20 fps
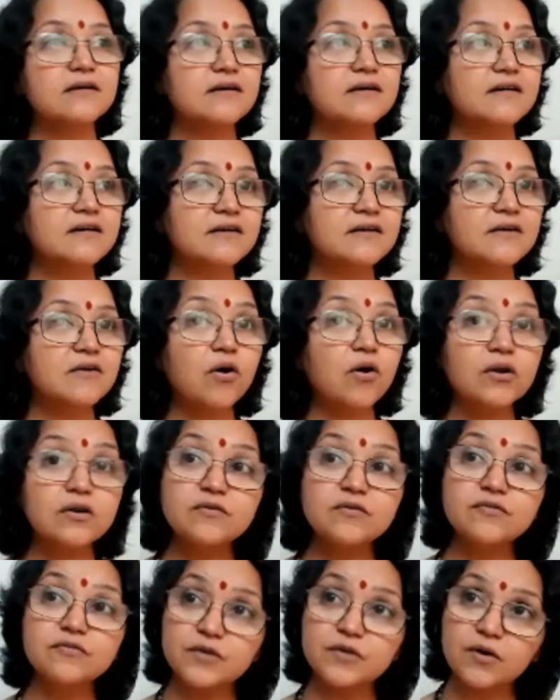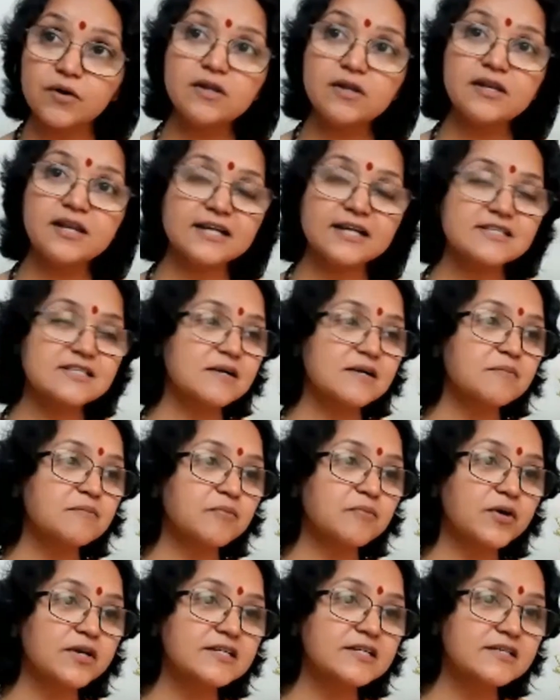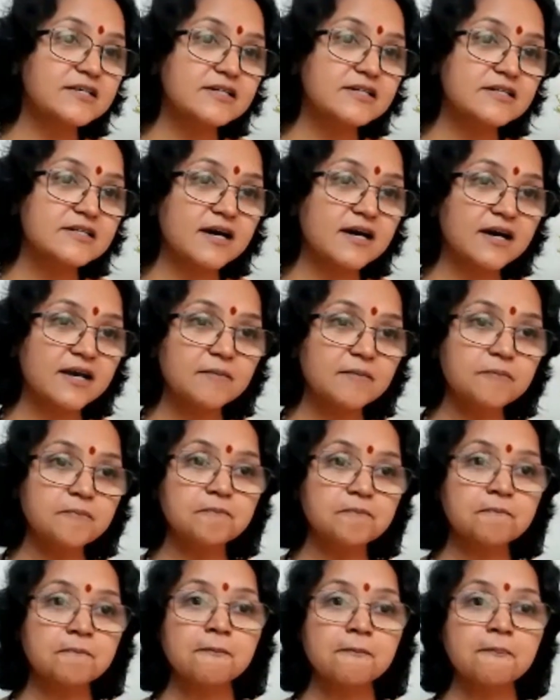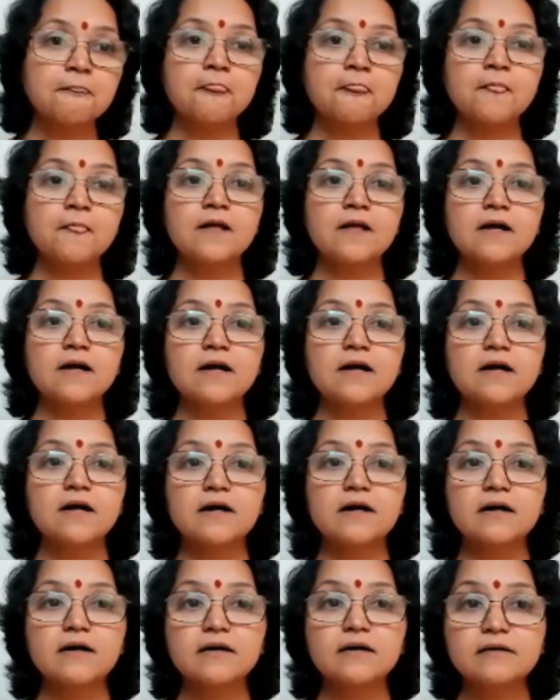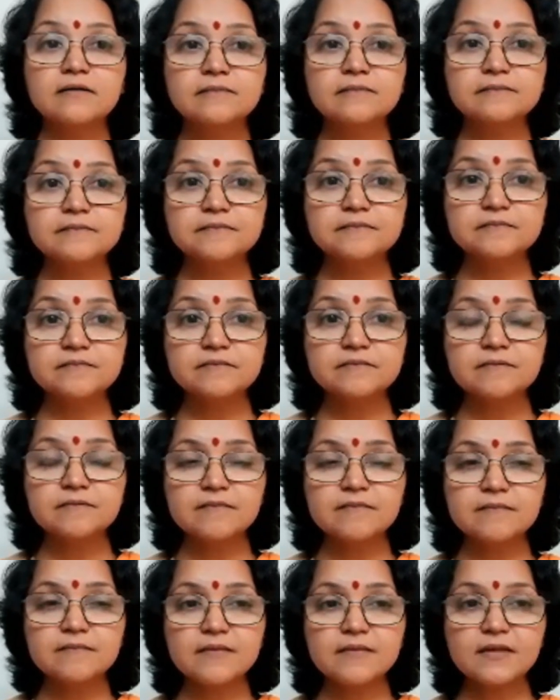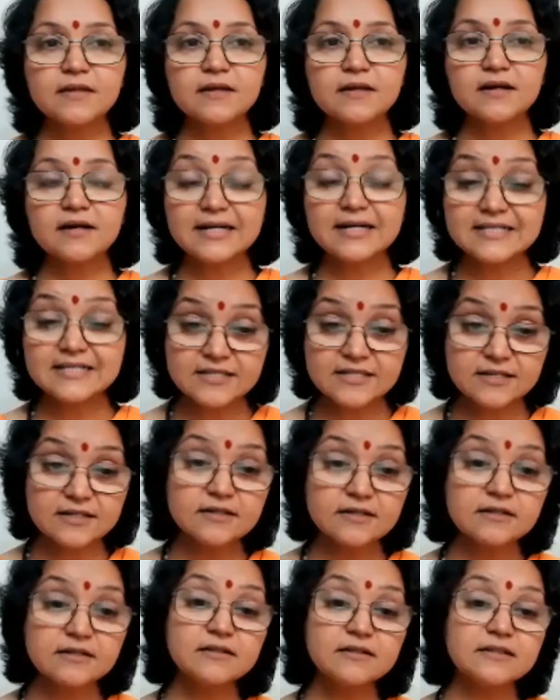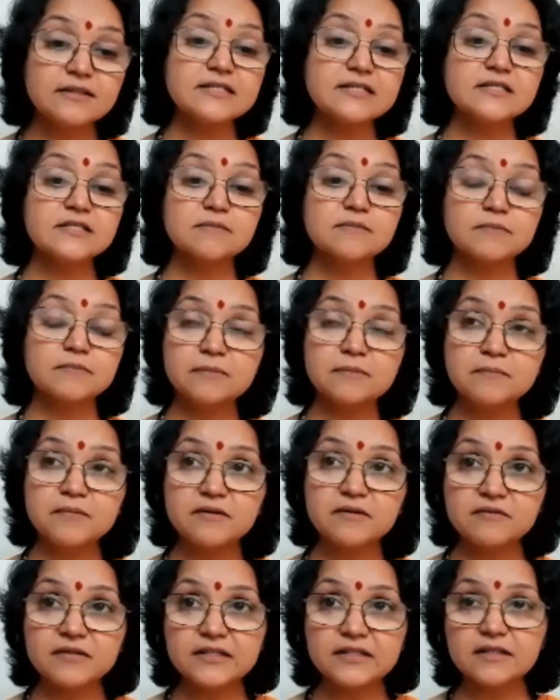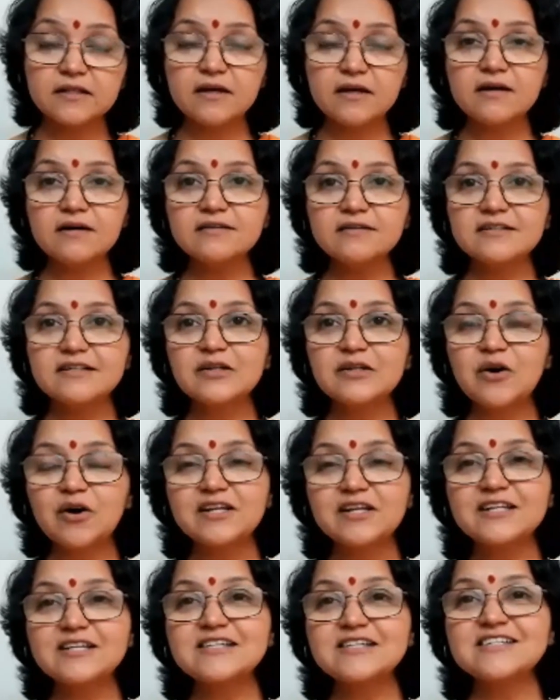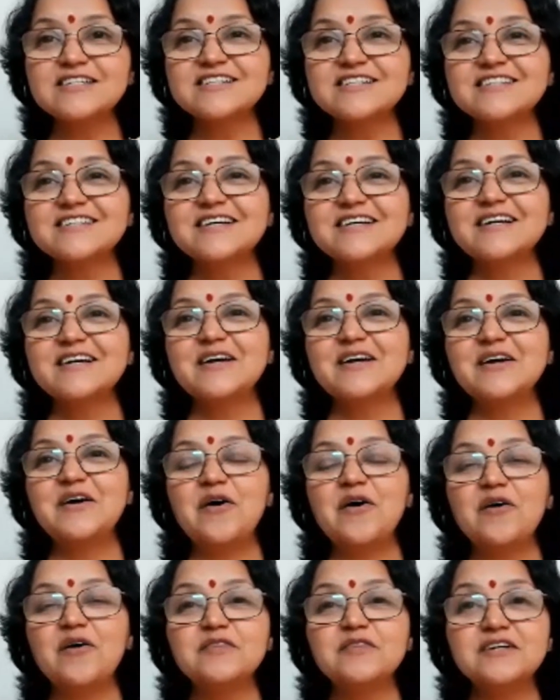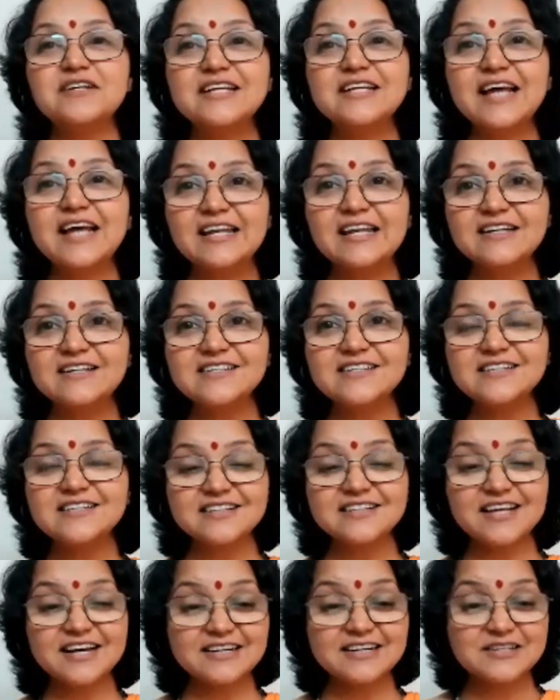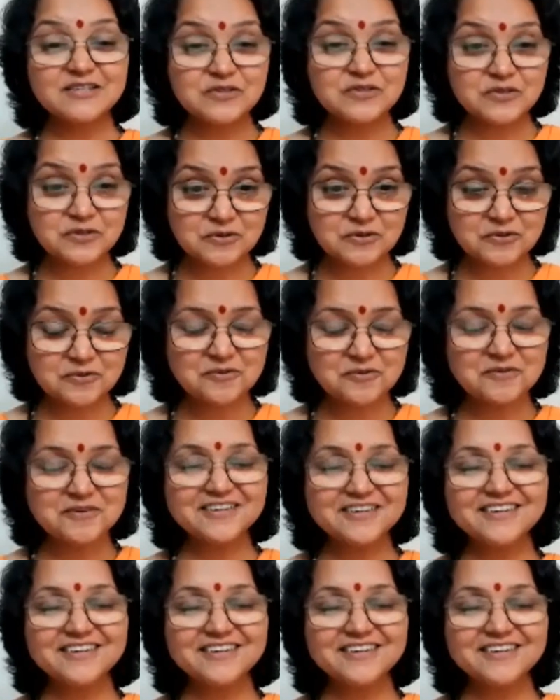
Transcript: uh, all of y'all at some point in time um, consider this Brahma Vidya, the knowledge of the reality that is you.